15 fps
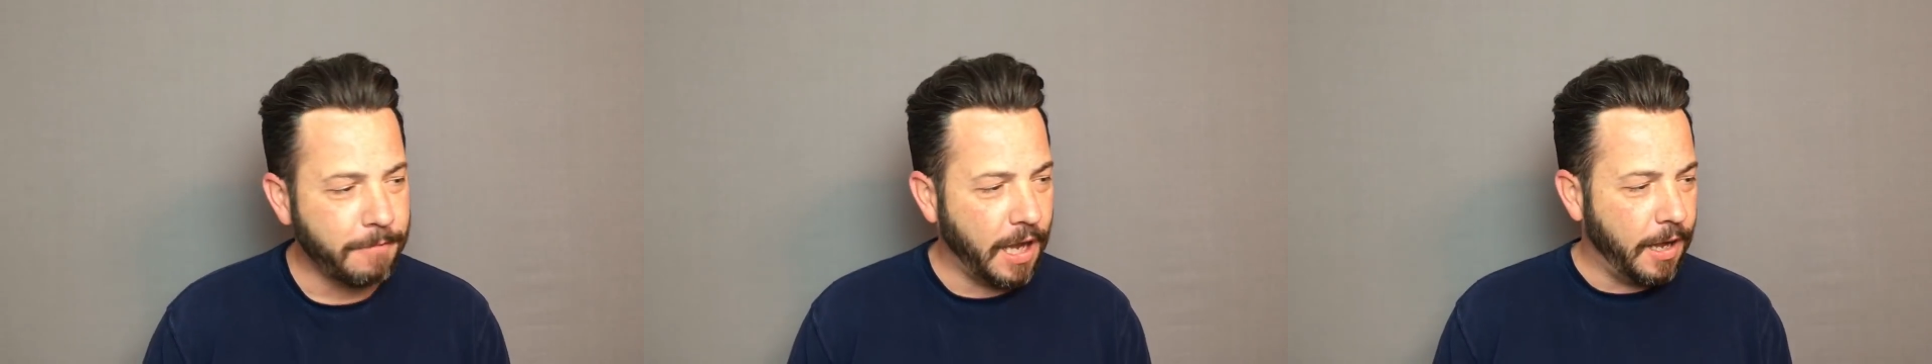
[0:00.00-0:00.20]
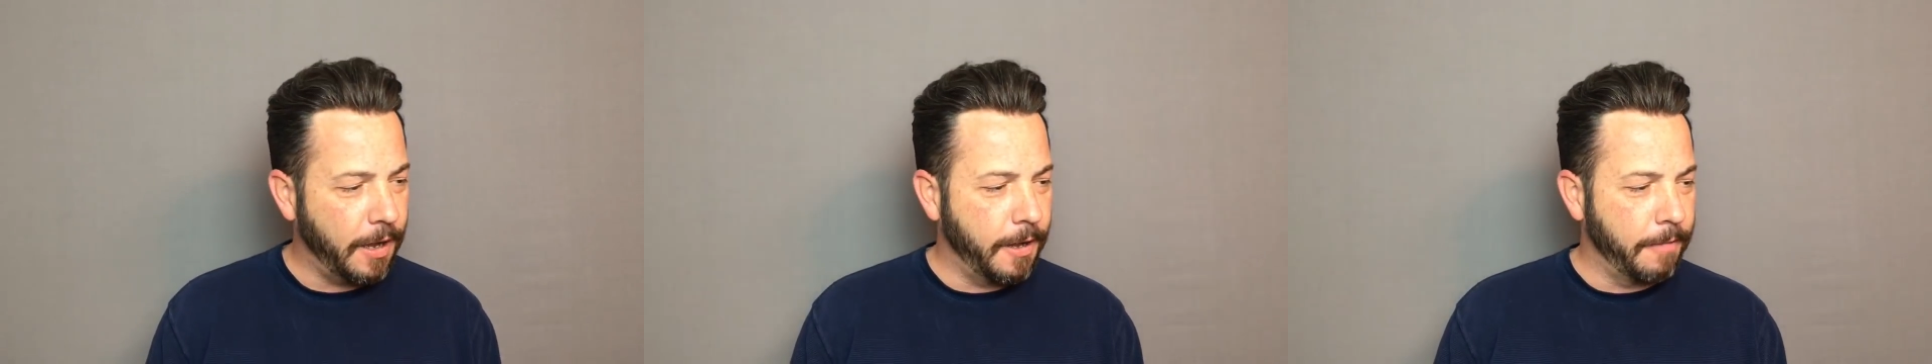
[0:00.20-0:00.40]

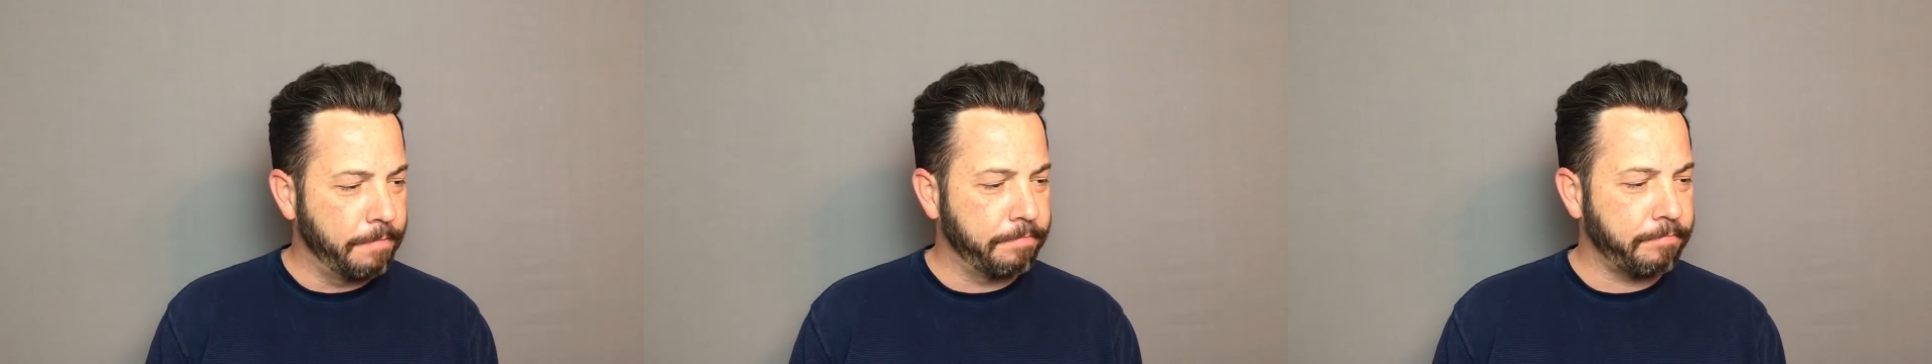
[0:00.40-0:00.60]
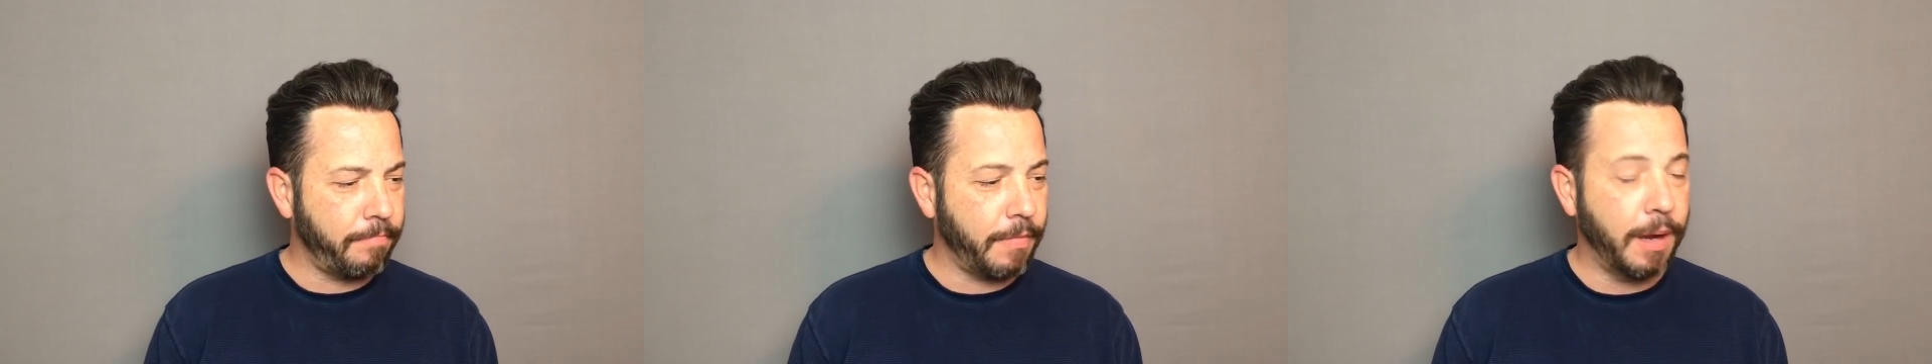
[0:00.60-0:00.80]

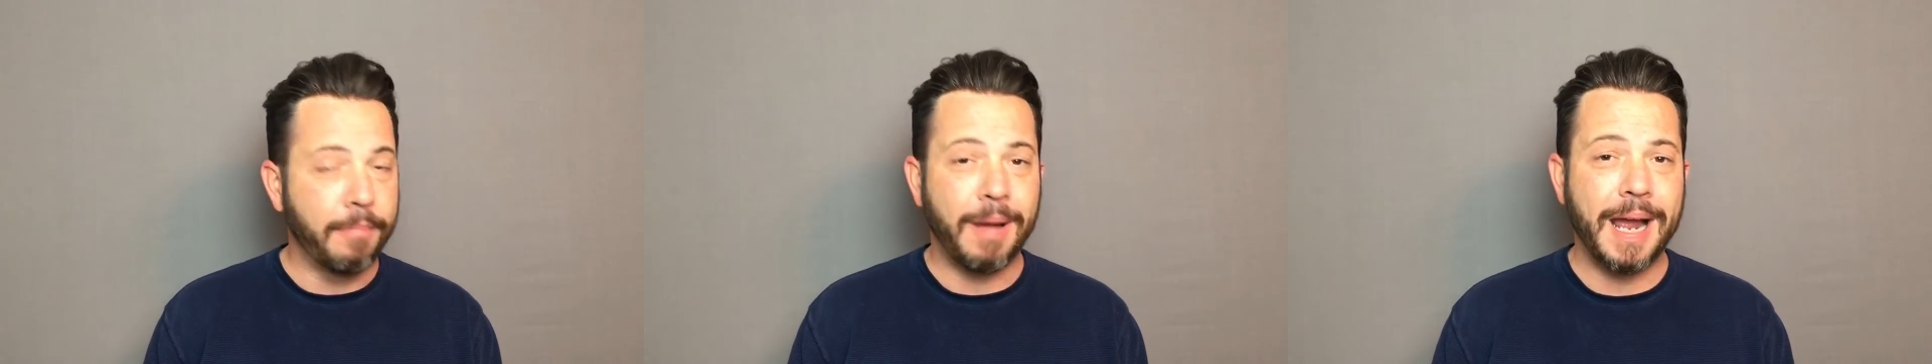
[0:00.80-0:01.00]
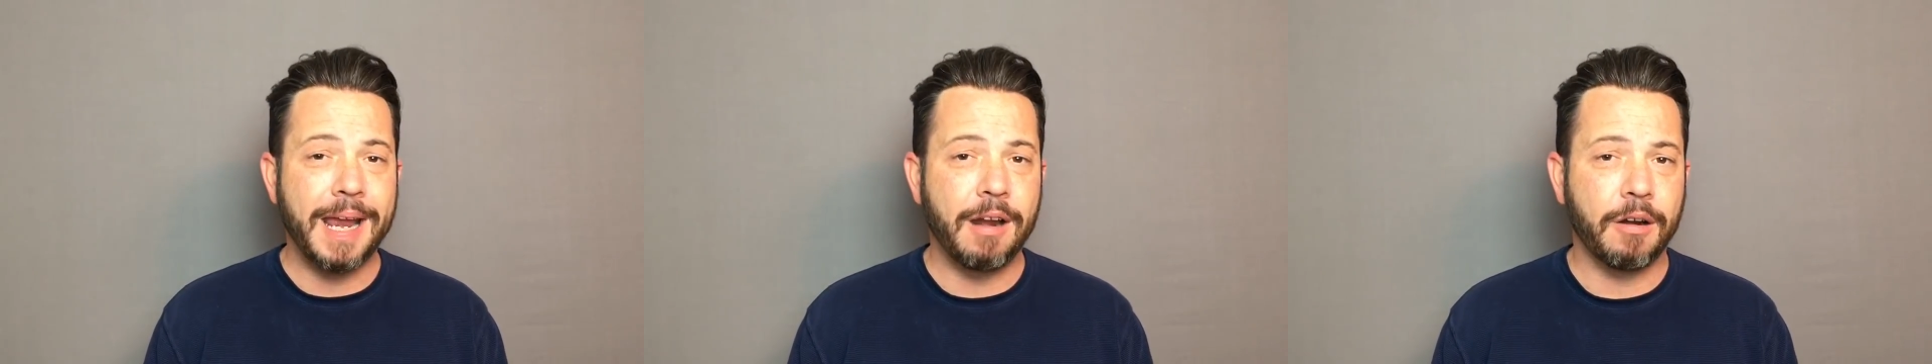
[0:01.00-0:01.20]
Um,
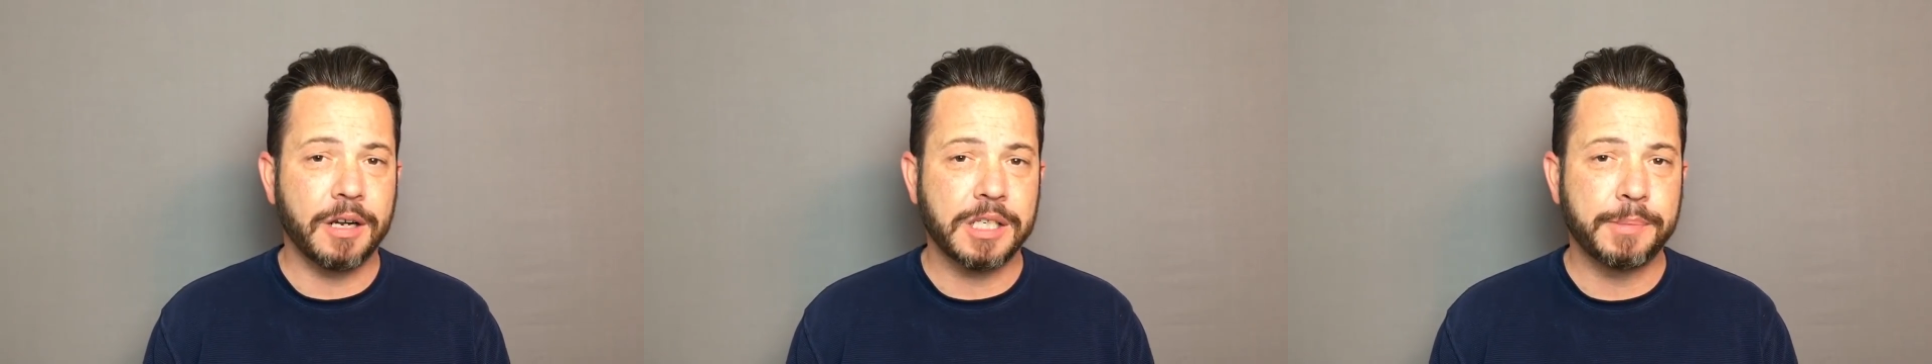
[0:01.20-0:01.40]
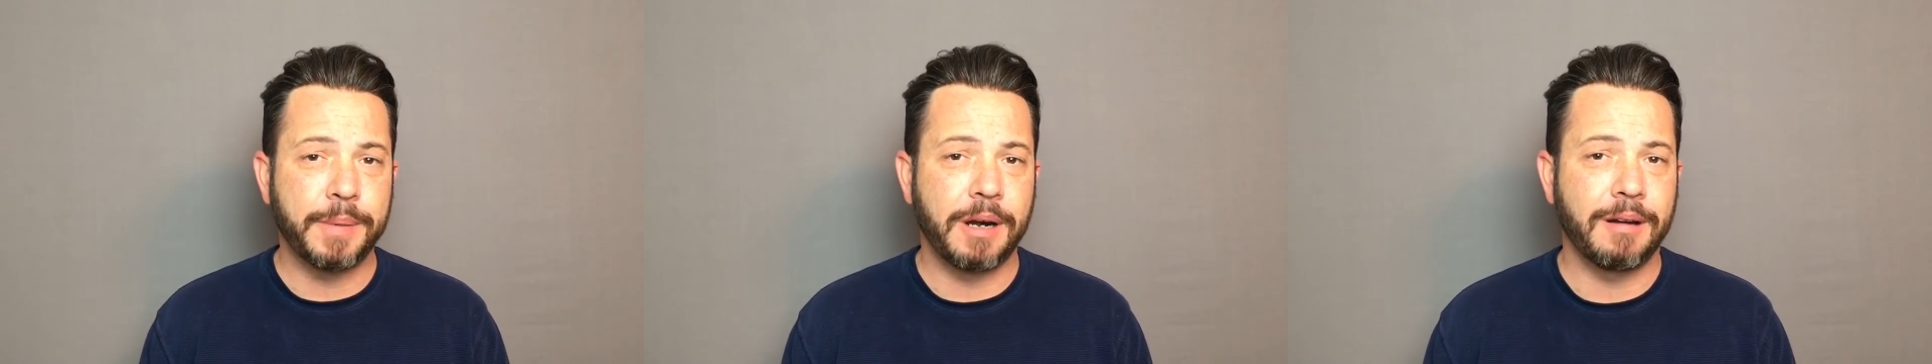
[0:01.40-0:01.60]
my hair
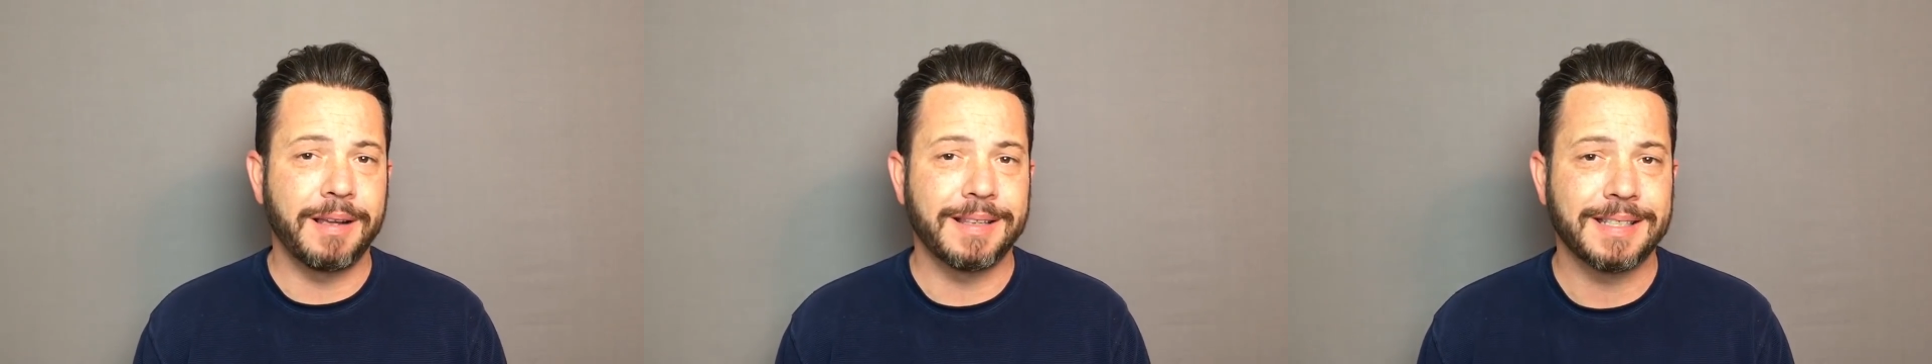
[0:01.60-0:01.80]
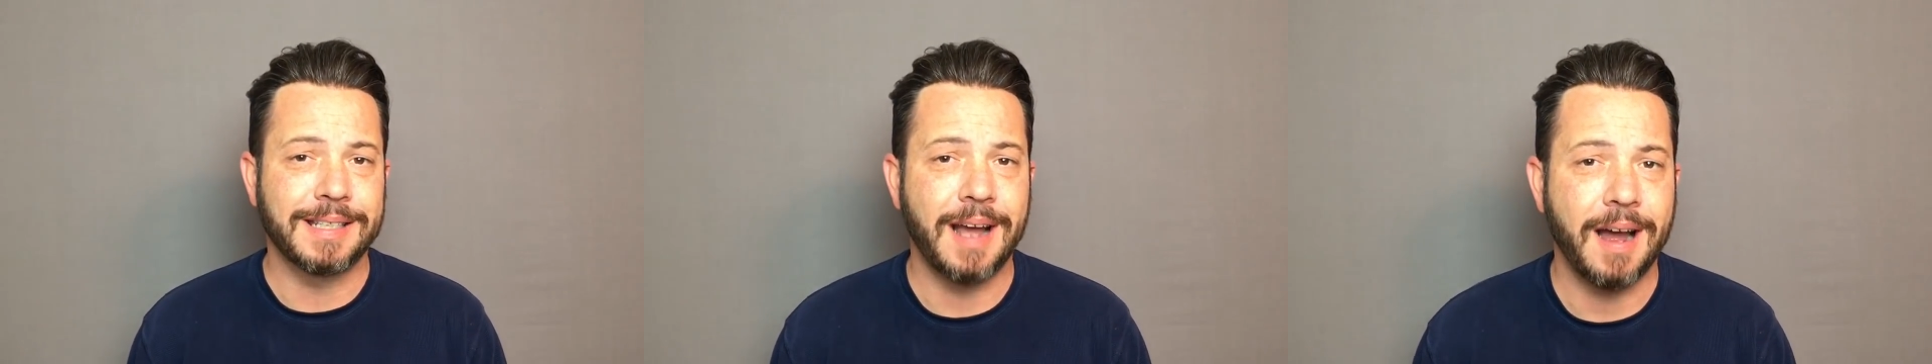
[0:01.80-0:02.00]

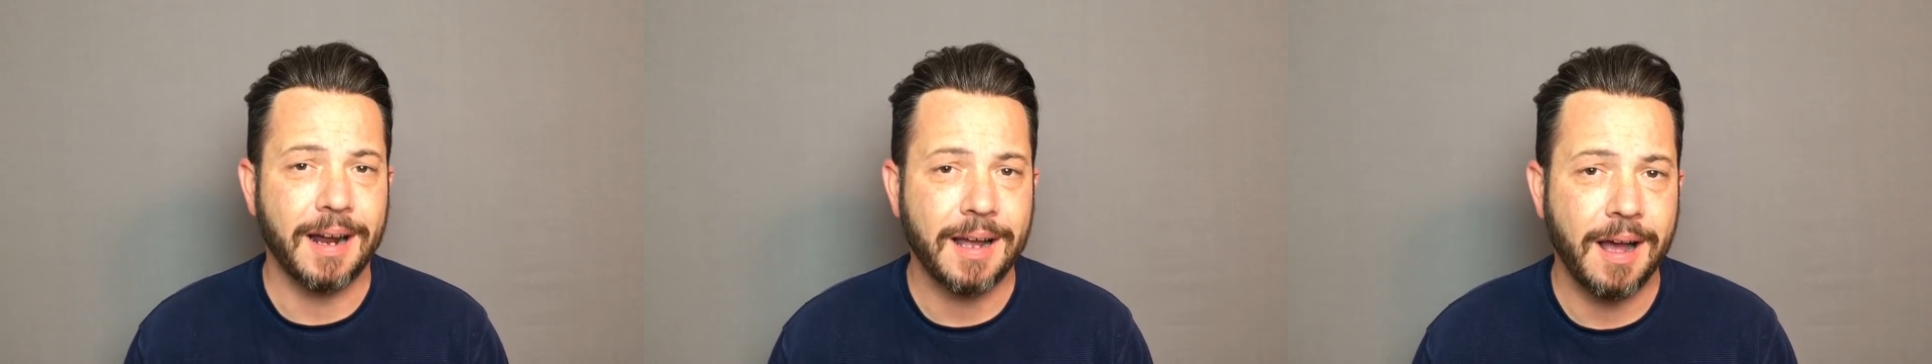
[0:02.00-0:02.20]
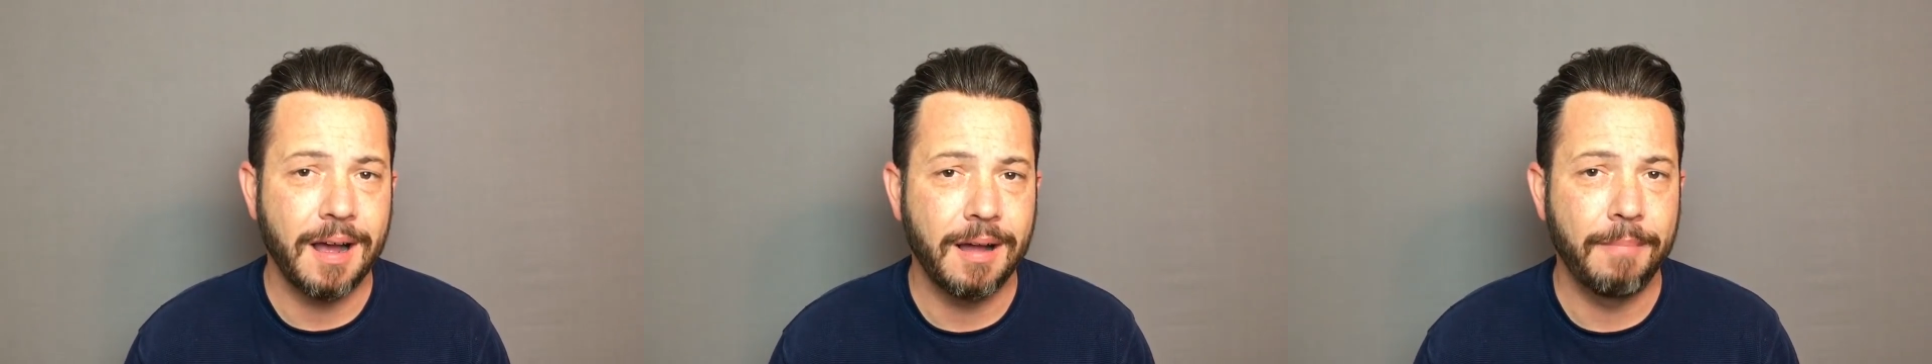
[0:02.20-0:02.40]
experience dot
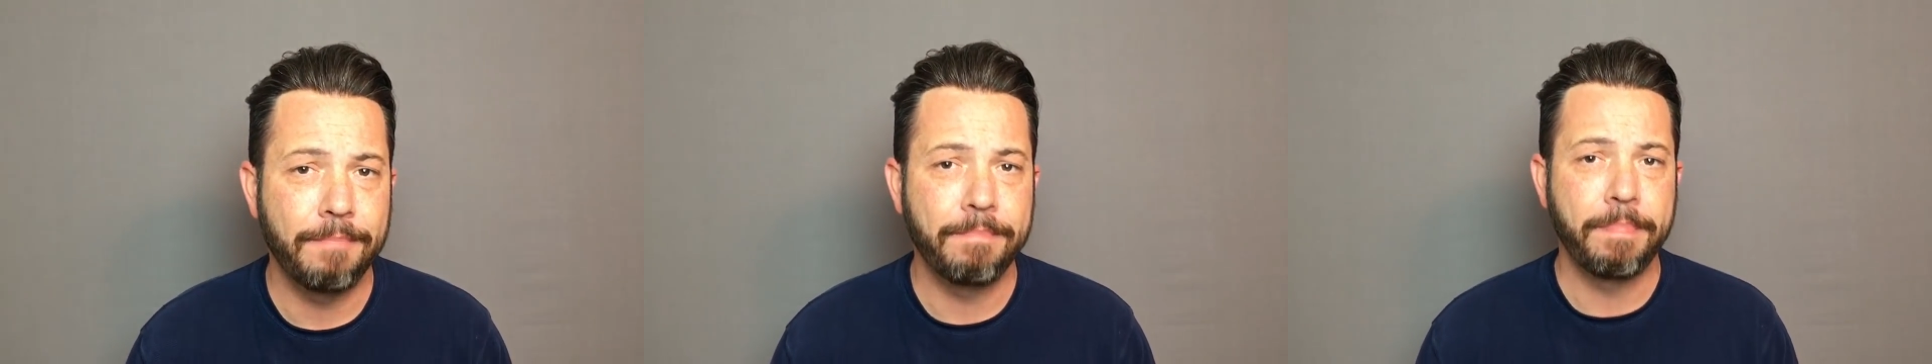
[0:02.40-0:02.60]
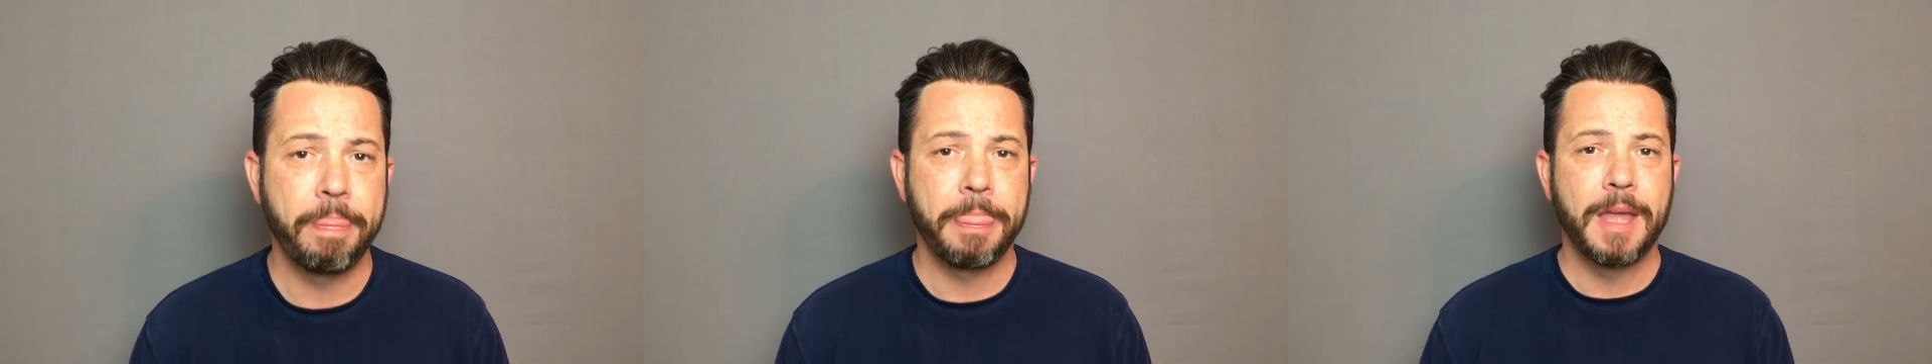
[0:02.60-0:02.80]
com.